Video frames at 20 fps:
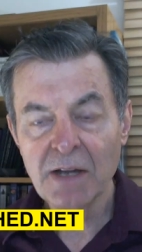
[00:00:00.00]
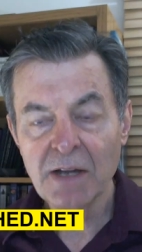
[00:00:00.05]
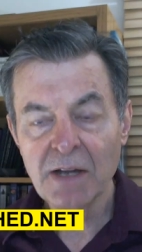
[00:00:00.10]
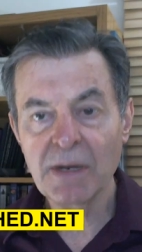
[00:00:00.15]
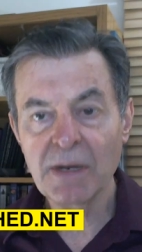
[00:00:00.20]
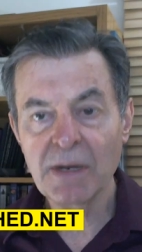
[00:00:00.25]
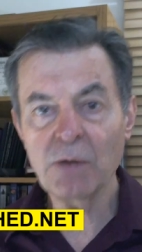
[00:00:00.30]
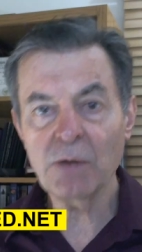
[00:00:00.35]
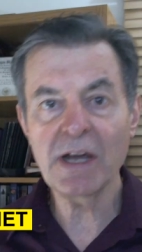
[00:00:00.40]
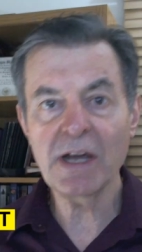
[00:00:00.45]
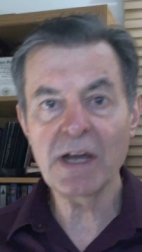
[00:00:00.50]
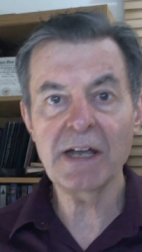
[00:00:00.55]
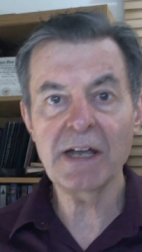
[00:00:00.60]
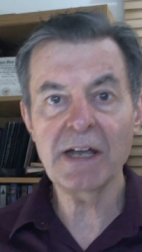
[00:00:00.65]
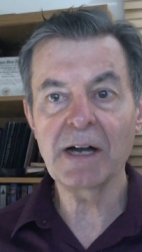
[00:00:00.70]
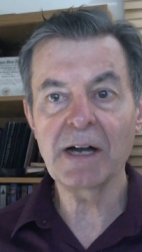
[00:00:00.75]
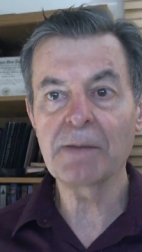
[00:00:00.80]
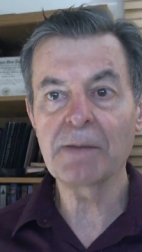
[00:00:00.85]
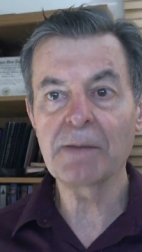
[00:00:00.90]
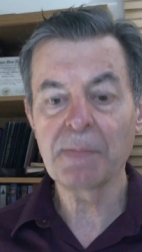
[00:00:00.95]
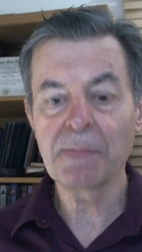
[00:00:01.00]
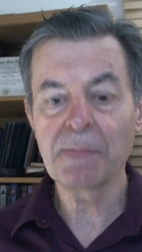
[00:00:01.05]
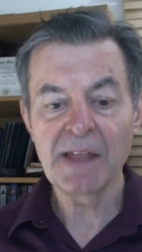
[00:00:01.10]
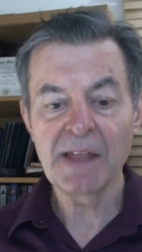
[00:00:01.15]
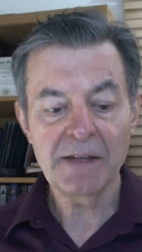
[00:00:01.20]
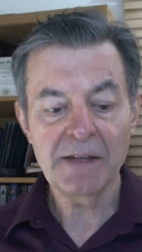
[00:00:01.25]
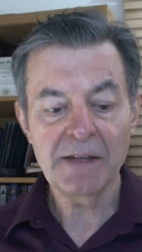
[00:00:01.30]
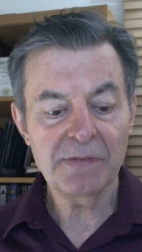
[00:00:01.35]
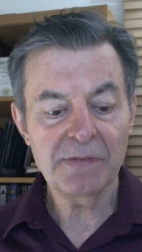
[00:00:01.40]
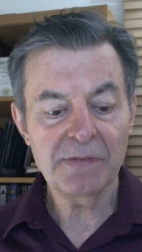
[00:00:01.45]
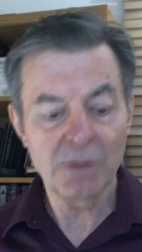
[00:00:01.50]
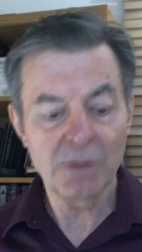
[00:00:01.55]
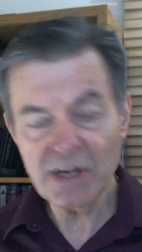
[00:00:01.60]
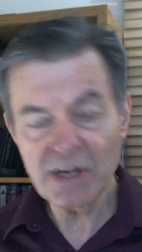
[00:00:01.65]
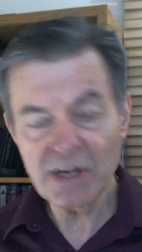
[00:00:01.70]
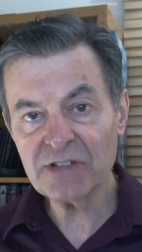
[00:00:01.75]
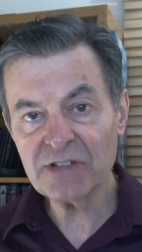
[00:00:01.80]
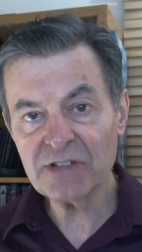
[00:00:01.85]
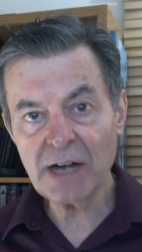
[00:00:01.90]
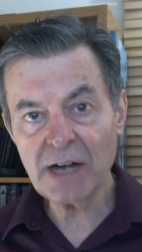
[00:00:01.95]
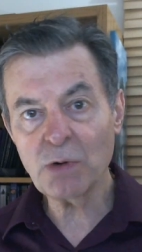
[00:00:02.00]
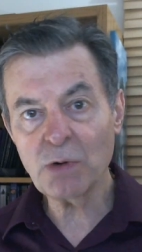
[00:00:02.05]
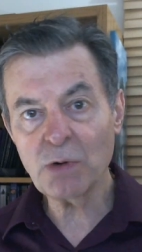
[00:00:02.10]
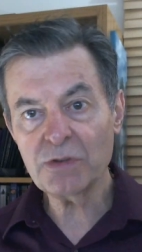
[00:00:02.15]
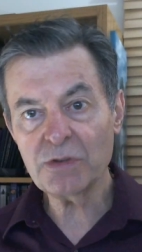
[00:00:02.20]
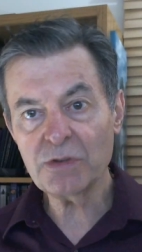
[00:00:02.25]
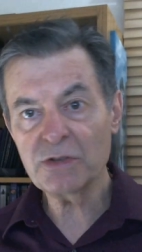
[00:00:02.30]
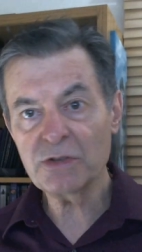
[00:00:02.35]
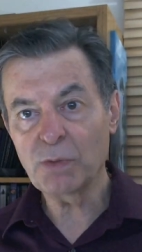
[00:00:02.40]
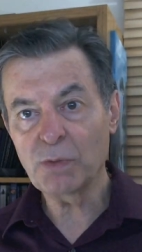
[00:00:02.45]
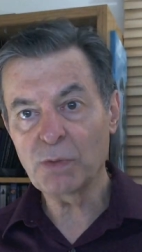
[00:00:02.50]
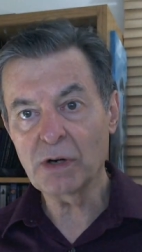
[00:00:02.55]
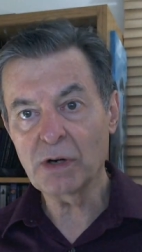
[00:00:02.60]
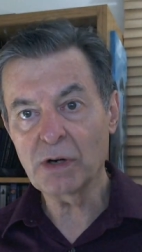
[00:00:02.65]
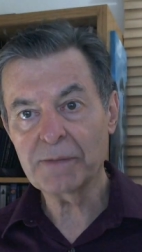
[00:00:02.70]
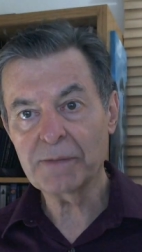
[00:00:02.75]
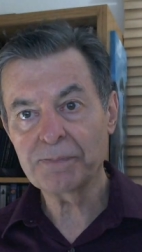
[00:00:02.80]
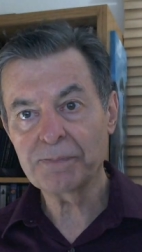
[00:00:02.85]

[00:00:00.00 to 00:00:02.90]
But anyway, the reason I wrote this book,